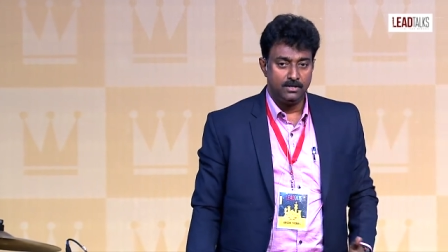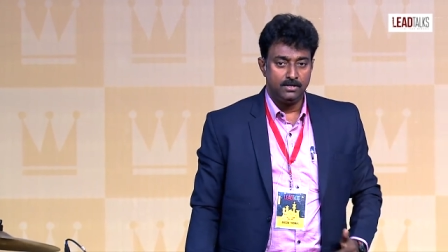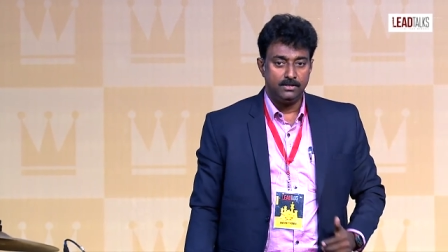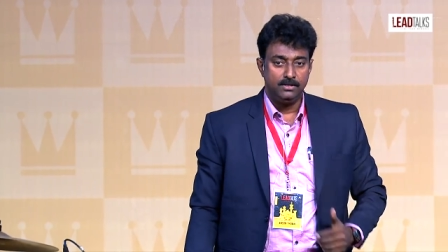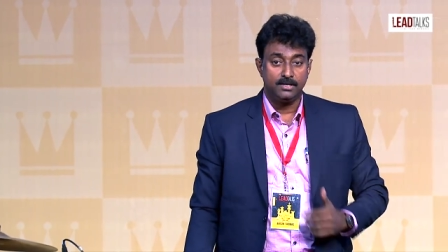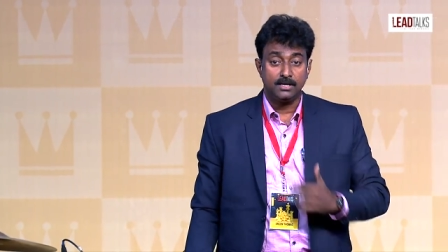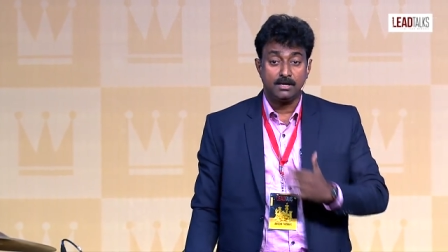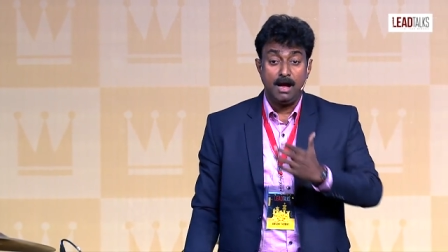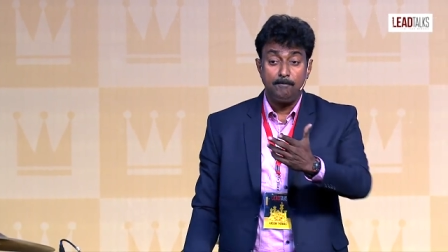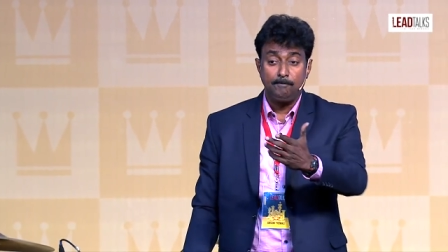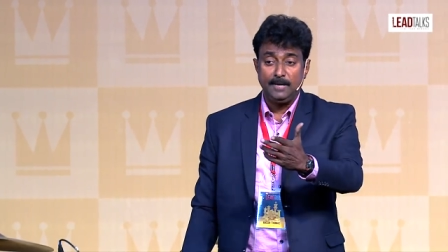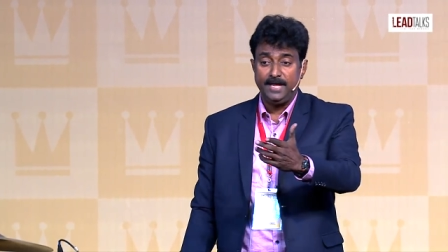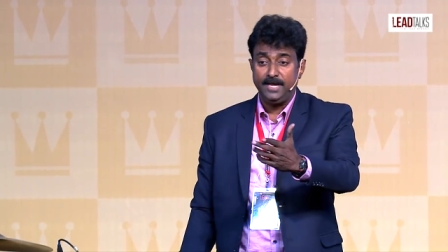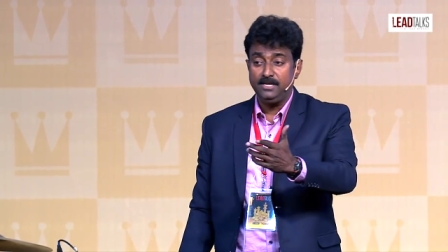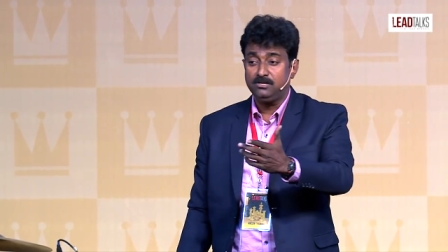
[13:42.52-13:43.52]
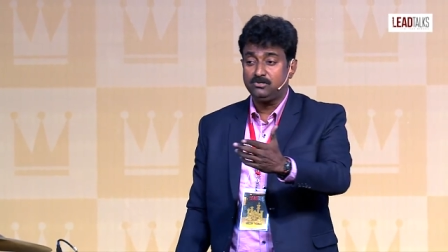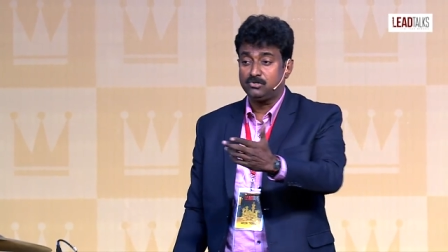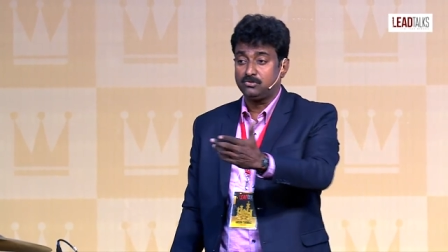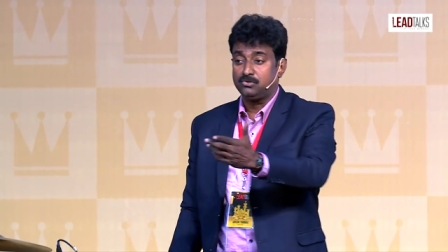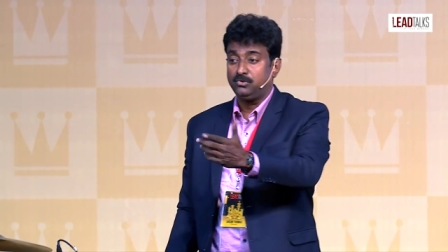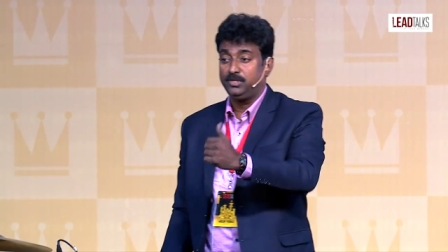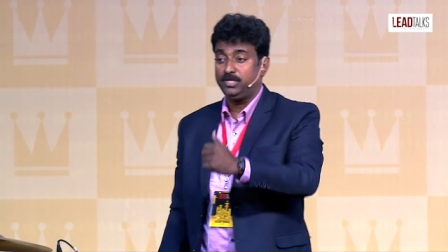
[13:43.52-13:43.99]
They complained
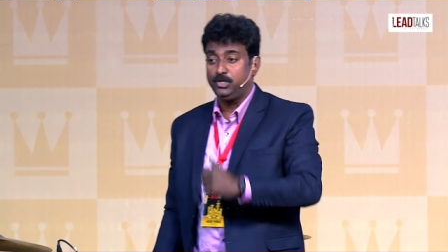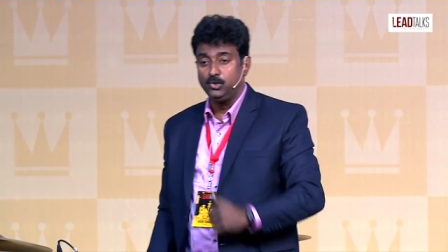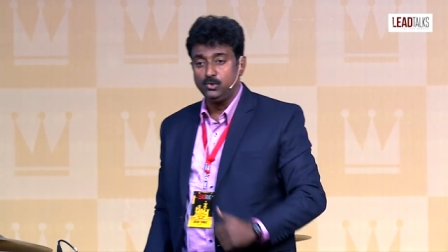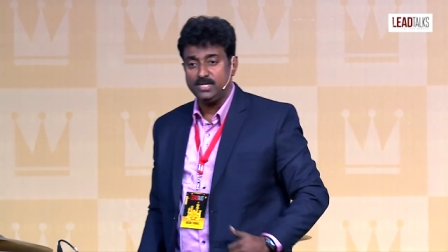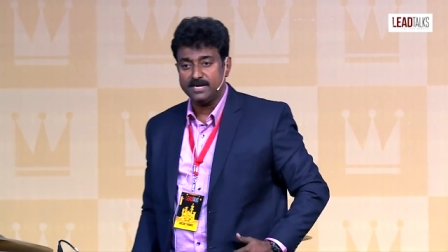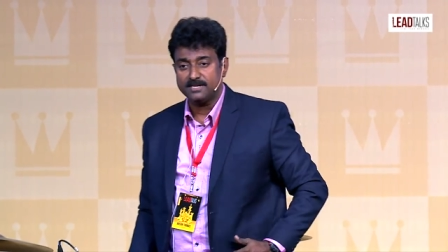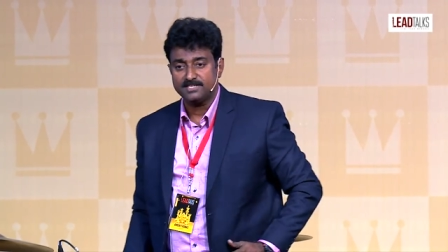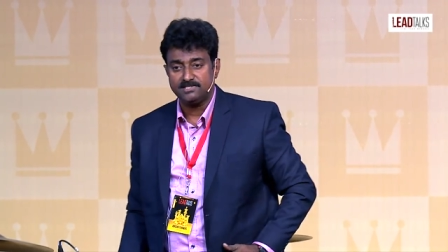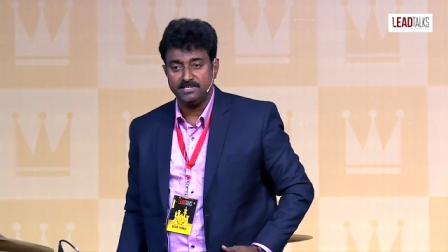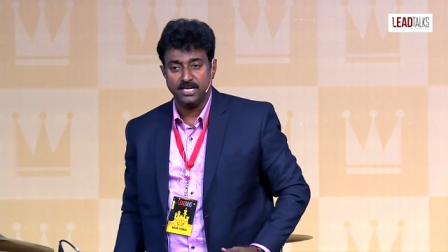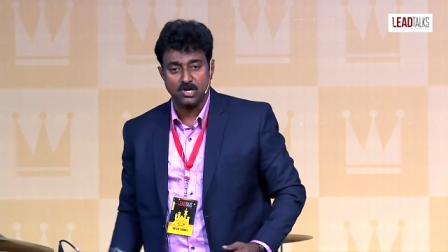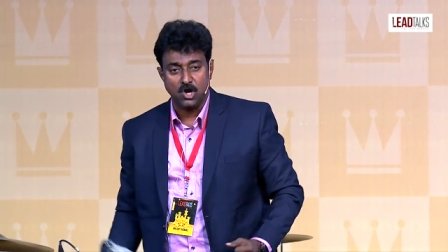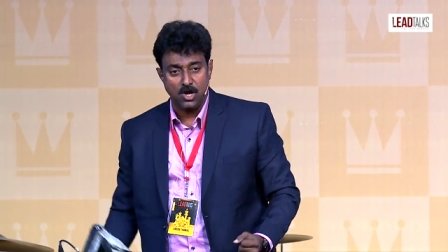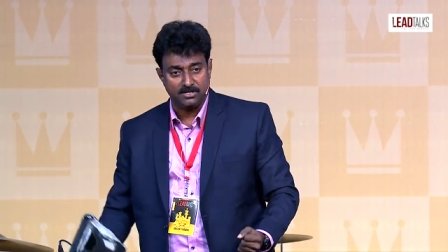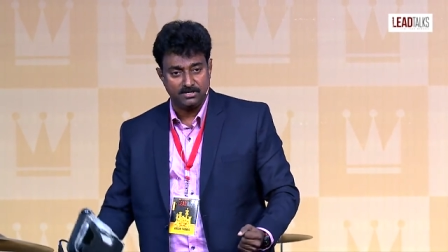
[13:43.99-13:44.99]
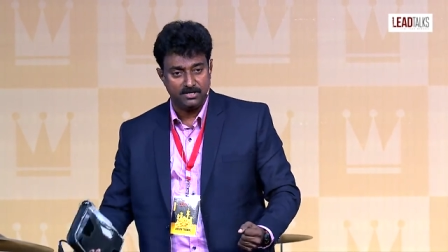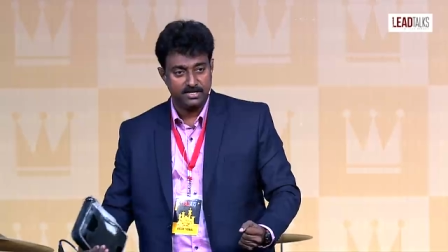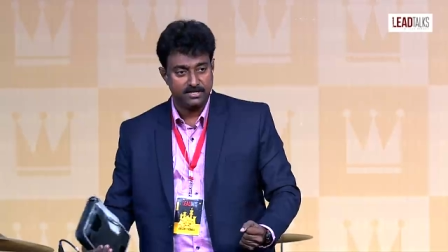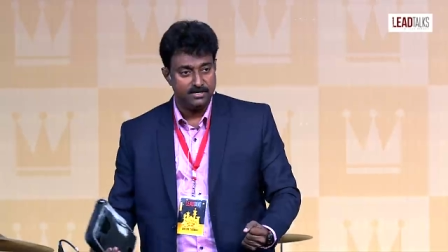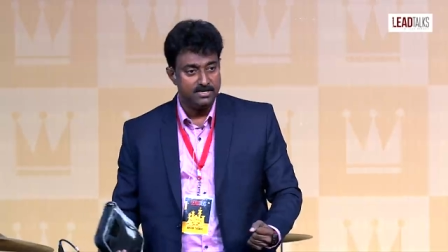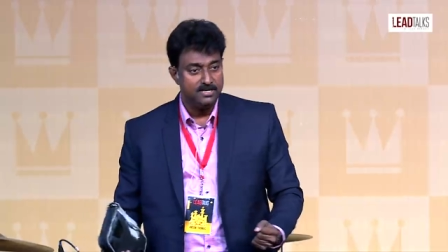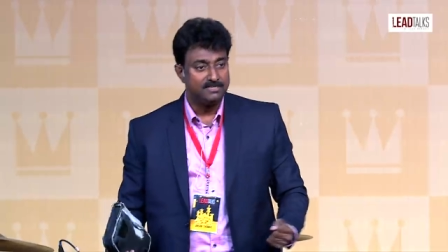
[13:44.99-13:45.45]
to the eunuchs. They caught
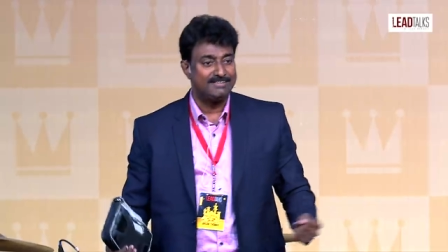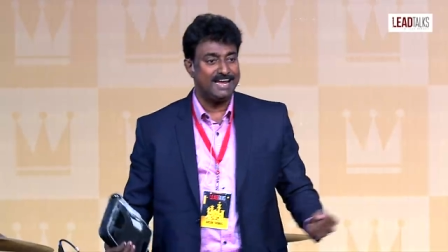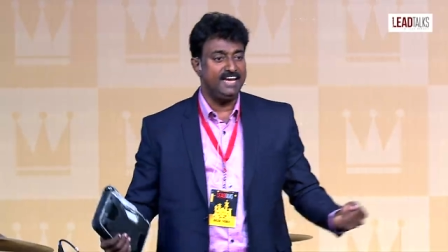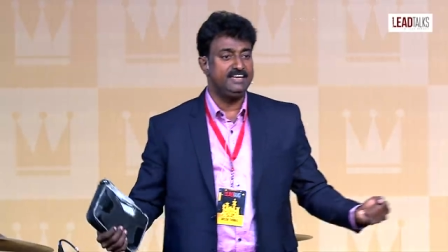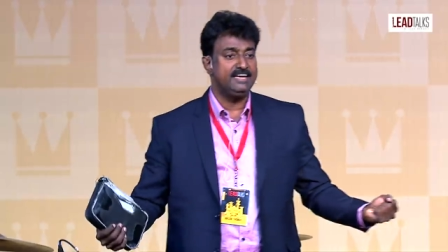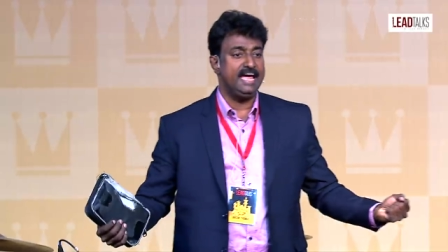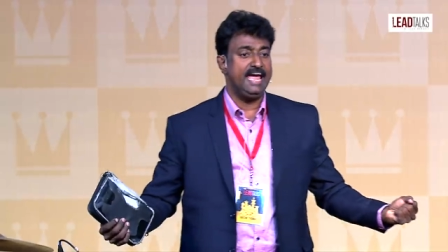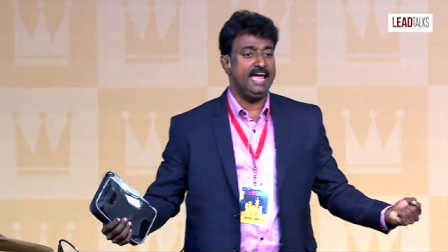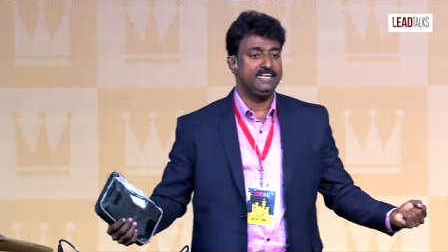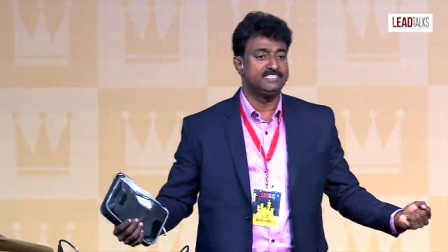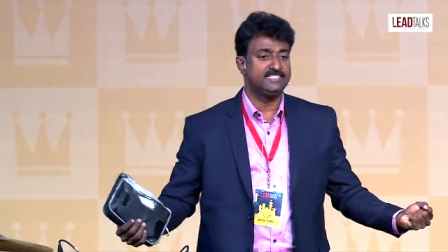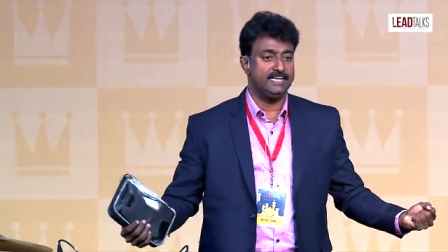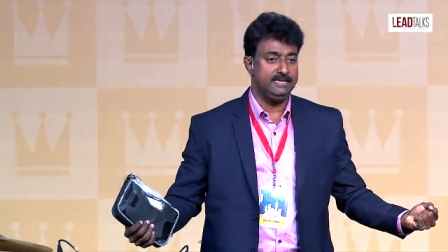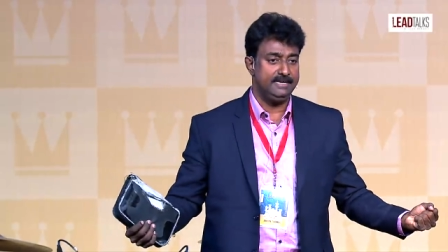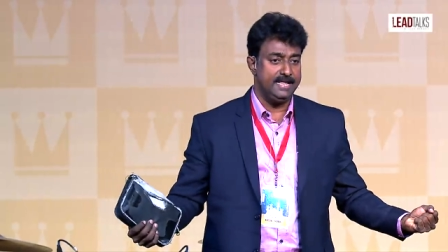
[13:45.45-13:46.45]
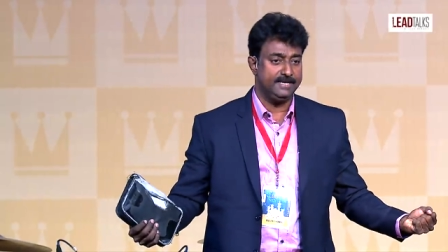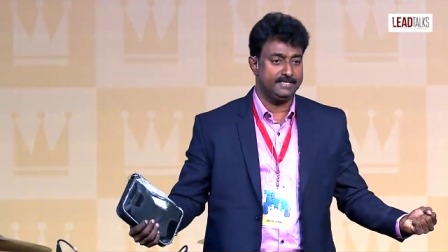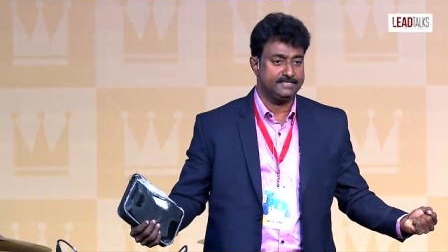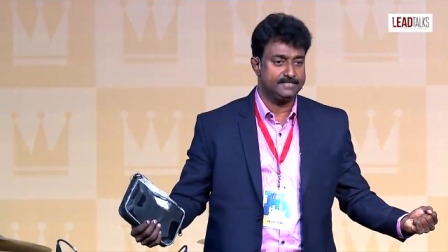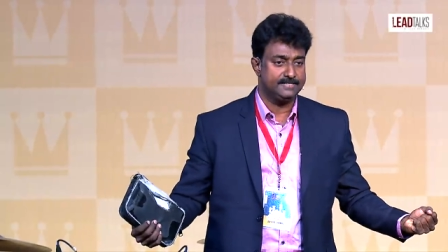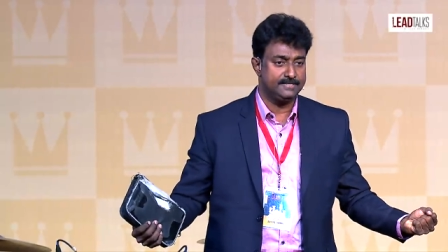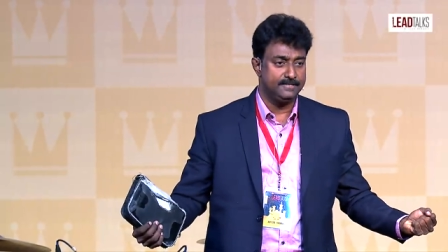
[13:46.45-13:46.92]
her, tied her hands and
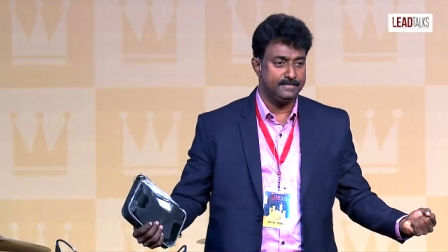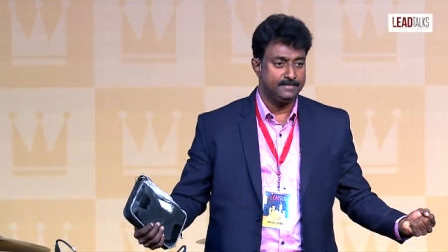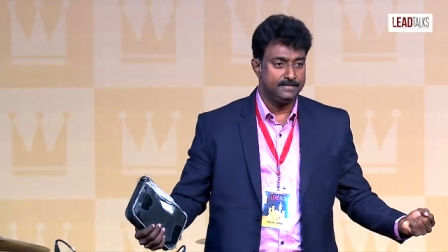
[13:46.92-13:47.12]
legs.